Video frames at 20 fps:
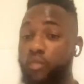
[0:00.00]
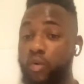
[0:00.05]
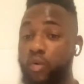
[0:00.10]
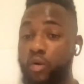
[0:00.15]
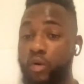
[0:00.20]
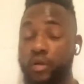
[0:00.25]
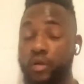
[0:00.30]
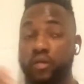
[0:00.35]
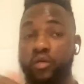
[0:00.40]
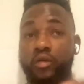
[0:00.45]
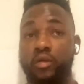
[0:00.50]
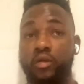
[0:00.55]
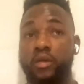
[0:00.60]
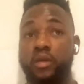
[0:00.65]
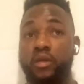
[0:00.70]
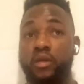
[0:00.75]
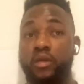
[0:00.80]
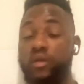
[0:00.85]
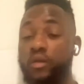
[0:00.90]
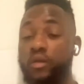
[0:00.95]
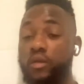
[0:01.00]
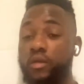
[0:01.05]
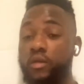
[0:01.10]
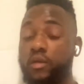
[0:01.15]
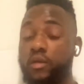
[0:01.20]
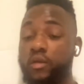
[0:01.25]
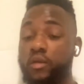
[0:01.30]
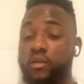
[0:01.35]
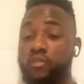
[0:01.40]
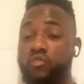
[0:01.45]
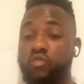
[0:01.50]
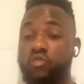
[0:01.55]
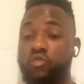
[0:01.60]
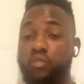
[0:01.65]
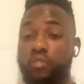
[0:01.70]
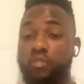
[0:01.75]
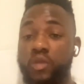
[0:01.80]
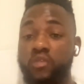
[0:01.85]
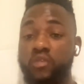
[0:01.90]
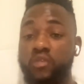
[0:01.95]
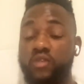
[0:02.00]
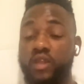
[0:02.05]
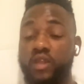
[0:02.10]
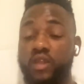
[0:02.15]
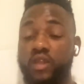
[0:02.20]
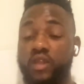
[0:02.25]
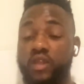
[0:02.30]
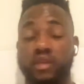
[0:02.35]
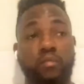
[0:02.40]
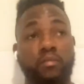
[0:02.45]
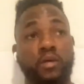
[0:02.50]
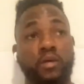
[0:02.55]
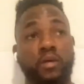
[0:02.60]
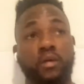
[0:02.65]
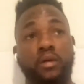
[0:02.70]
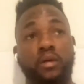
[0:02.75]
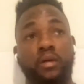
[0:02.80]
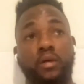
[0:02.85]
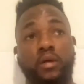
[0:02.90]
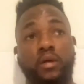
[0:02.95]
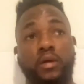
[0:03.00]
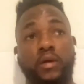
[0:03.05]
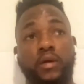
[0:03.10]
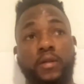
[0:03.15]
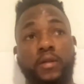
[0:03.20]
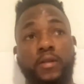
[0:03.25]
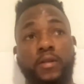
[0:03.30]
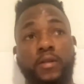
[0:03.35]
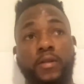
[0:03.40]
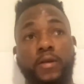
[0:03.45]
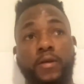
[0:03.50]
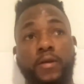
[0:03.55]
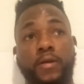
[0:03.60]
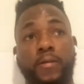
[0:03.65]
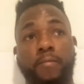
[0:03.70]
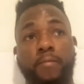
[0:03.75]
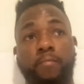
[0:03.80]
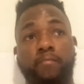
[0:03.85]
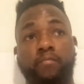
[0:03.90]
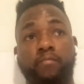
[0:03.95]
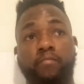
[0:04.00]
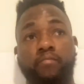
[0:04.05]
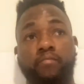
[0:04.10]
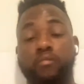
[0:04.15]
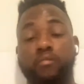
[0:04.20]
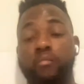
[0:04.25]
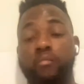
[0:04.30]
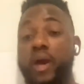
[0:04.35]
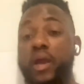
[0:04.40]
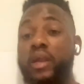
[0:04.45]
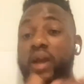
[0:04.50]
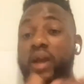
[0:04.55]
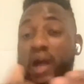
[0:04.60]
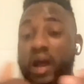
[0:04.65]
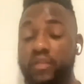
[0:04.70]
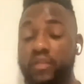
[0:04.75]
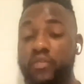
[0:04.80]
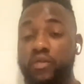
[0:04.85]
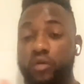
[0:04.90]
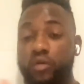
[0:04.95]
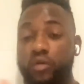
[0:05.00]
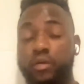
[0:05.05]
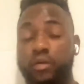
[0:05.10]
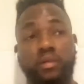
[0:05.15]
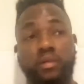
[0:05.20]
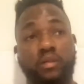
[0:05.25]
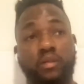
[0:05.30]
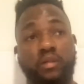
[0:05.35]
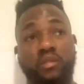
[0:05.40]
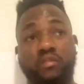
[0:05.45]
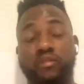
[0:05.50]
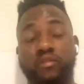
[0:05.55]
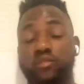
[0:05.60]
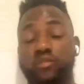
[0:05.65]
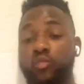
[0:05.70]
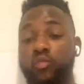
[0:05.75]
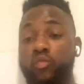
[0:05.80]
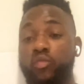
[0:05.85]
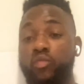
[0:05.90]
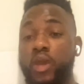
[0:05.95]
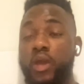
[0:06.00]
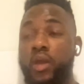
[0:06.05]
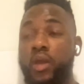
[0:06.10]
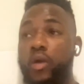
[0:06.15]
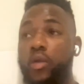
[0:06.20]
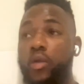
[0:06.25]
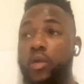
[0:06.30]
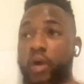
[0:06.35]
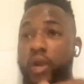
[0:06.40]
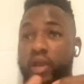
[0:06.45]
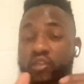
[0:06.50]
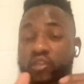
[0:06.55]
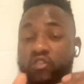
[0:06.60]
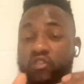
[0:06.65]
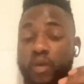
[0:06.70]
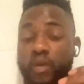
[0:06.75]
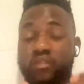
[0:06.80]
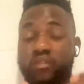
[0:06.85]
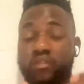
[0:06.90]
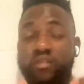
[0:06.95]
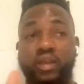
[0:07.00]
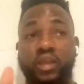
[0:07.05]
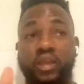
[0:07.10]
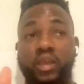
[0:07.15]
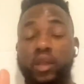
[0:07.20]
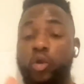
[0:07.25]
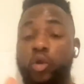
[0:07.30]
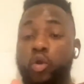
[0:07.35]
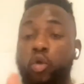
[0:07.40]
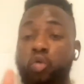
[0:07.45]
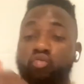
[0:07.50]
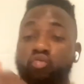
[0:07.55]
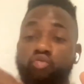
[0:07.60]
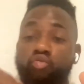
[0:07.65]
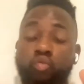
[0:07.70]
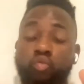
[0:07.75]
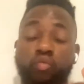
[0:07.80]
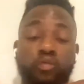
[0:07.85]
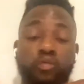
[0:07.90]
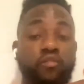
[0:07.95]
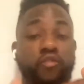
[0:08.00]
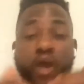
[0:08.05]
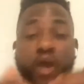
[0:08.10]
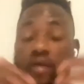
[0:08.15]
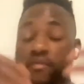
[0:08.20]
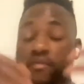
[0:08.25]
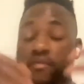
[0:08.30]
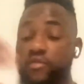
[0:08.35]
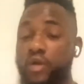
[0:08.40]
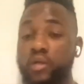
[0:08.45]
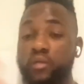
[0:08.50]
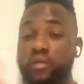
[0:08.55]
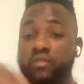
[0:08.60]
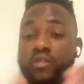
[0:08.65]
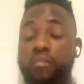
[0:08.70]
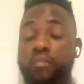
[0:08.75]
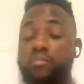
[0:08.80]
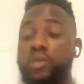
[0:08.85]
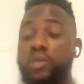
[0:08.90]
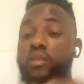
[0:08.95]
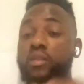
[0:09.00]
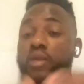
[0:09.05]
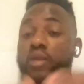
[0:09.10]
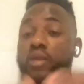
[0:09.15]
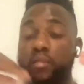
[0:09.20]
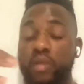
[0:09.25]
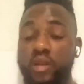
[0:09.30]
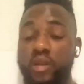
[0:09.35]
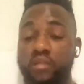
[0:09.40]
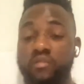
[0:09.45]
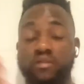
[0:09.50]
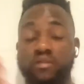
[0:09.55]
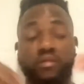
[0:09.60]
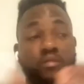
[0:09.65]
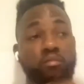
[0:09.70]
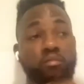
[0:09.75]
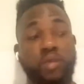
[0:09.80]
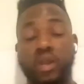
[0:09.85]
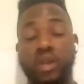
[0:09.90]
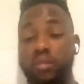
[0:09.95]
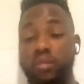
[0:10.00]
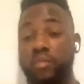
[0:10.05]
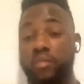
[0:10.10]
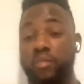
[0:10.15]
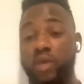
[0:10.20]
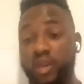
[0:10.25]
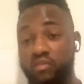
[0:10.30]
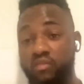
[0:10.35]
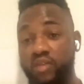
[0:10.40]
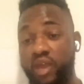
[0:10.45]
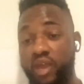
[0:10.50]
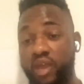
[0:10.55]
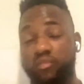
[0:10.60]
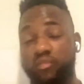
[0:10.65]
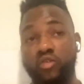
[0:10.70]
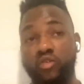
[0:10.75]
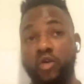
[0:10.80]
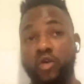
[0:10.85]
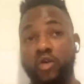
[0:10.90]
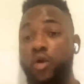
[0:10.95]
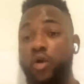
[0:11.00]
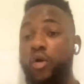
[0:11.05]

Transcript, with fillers: more uh, uh, submits than him. And um, my cardio, this is what I expect. I can go through five rounds. I've been there many, many, many times,